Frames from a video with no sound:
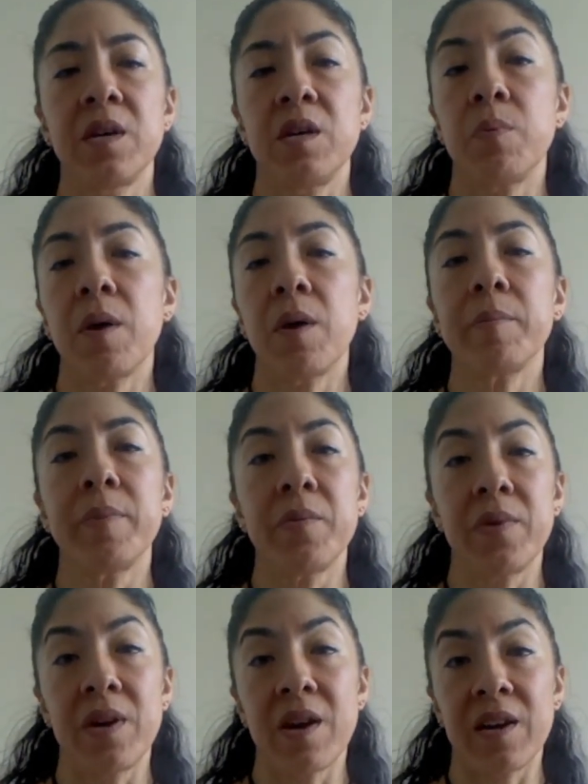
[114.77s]
you probably
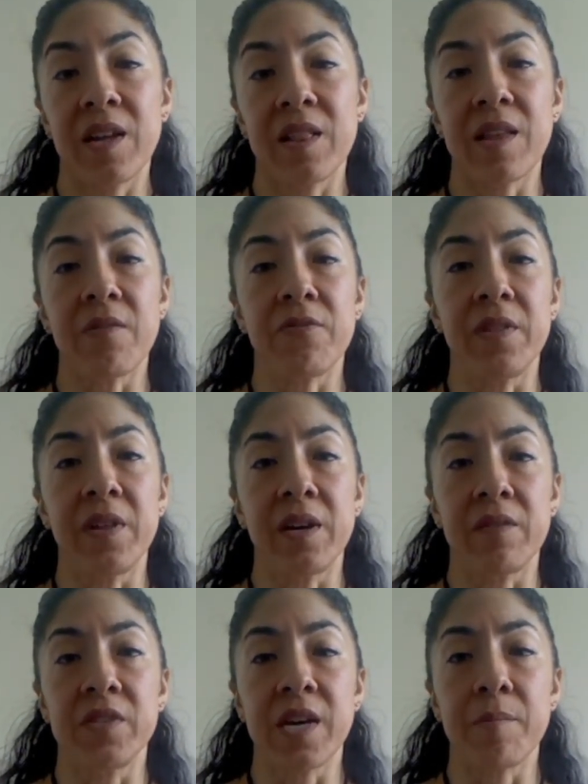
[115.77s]
would not get that
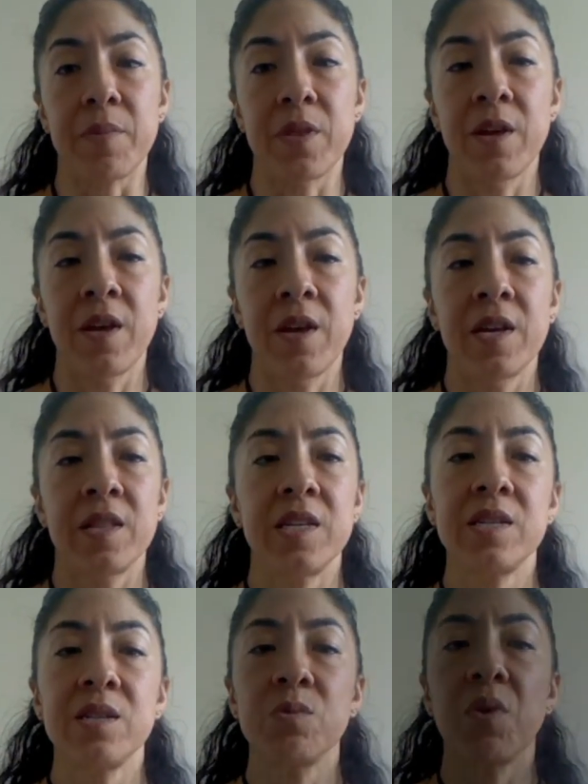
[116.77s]
feeling of depth.
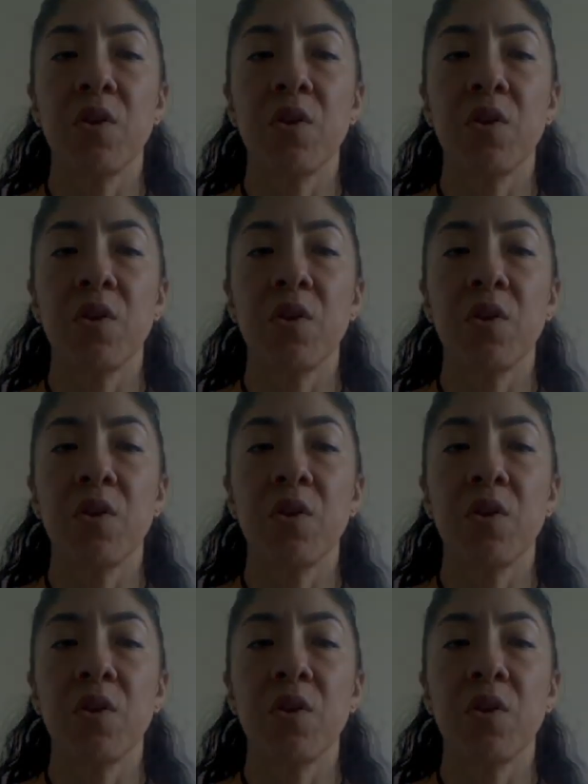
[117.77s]
This is